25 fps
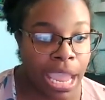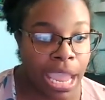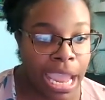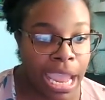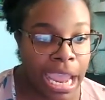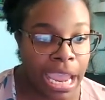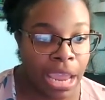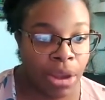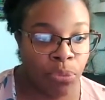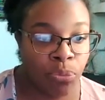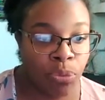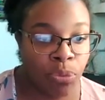
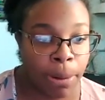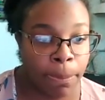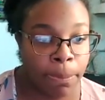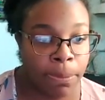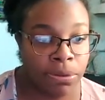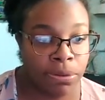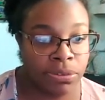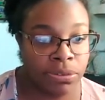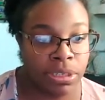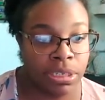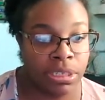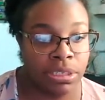and
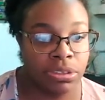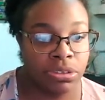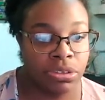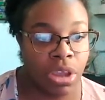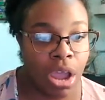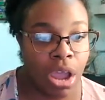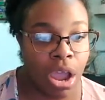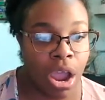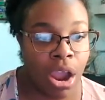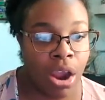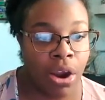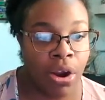represents
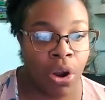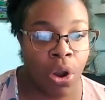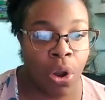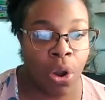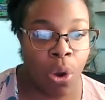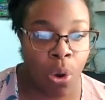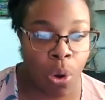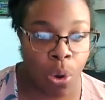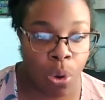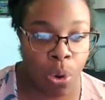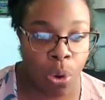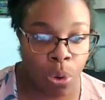our
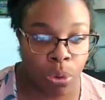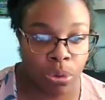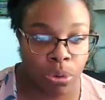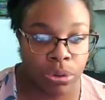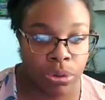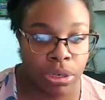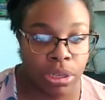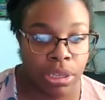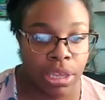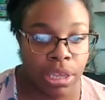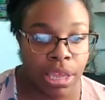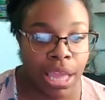
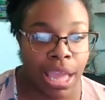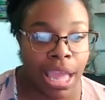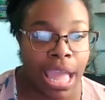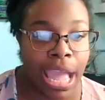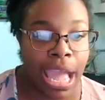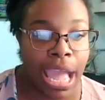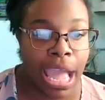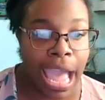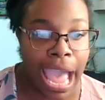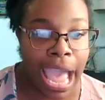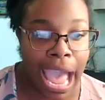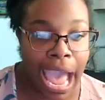old
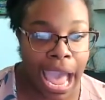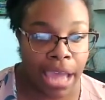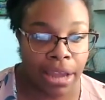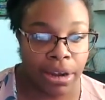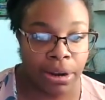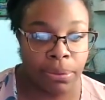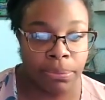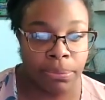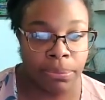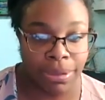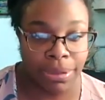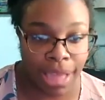
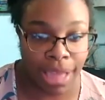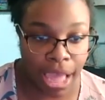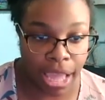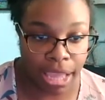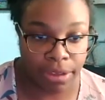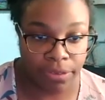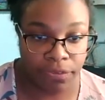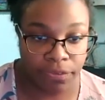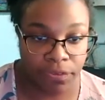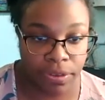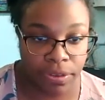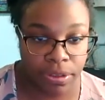Adam
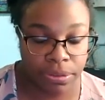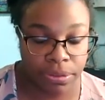life.